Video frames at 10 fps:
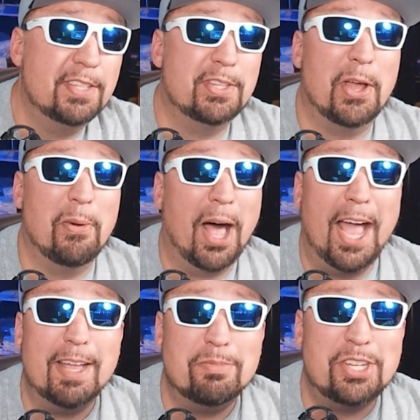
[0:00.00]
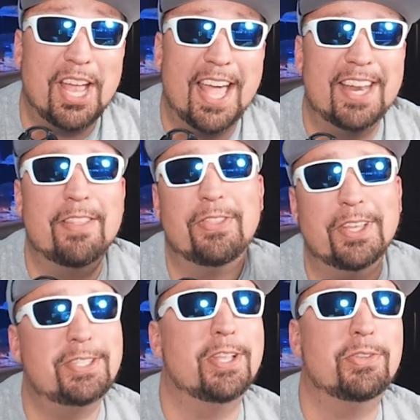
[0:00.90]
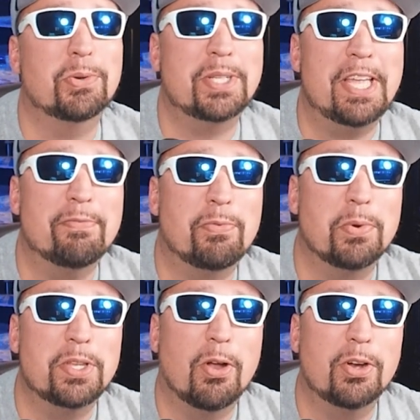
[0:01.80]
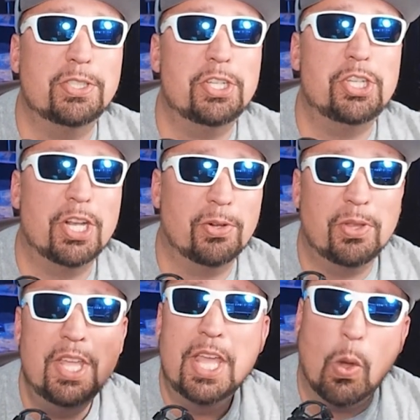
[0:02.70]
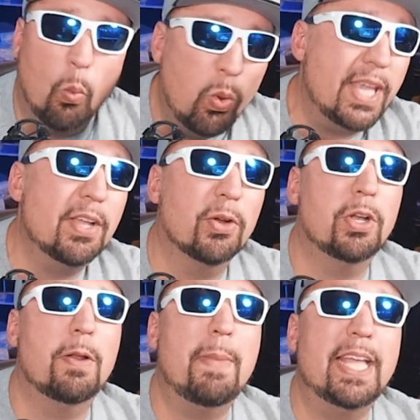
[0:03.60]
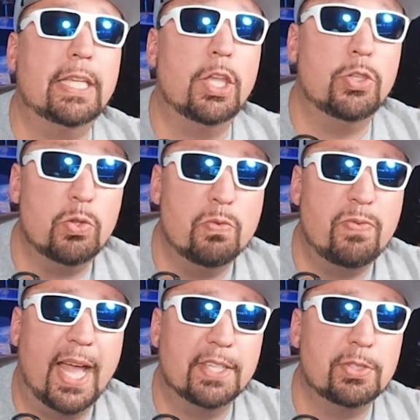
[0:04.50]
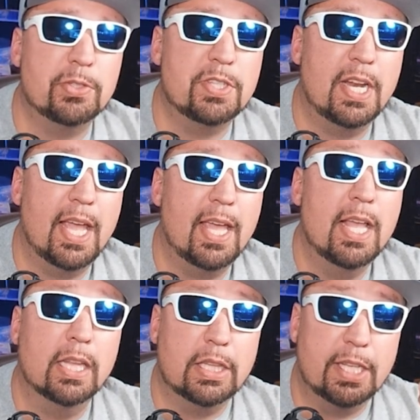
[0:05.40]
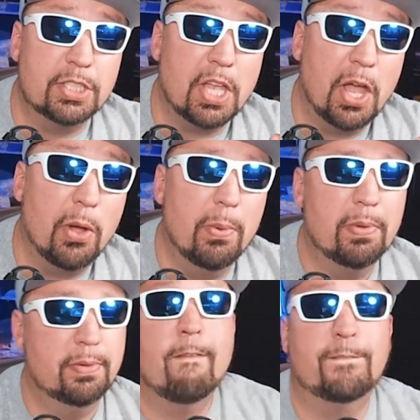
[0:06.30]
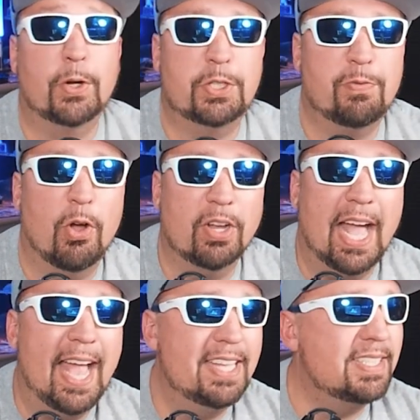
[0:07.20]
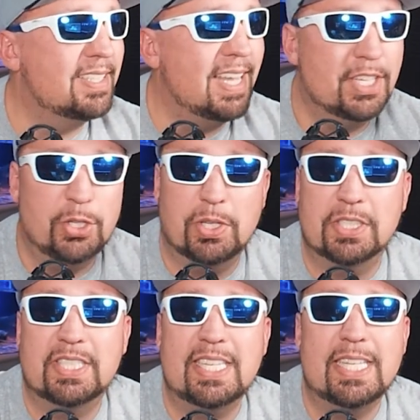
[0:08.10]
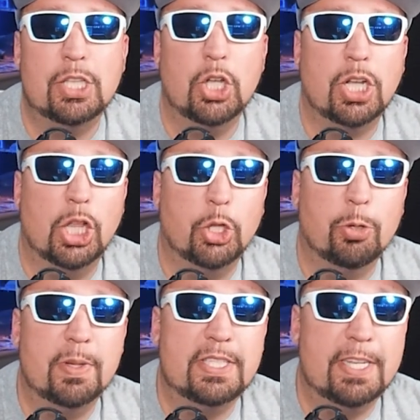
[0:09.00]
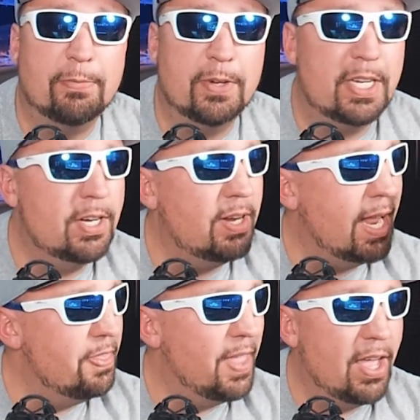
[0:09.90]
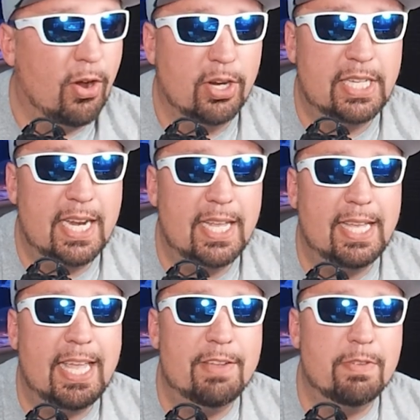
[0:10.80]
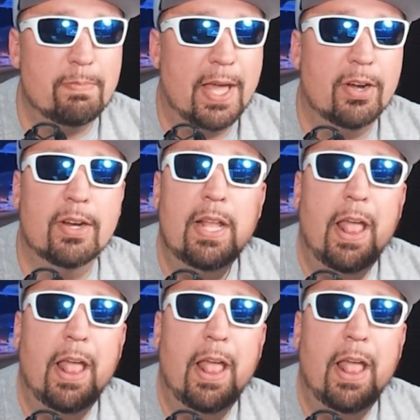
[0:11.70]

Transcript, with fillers: So I am Chad. This is the Dorky&40 RC channel. We are going to make you faster today. Let's go. First of all, guys, things you can see look a little bit different here, and they are getting even better.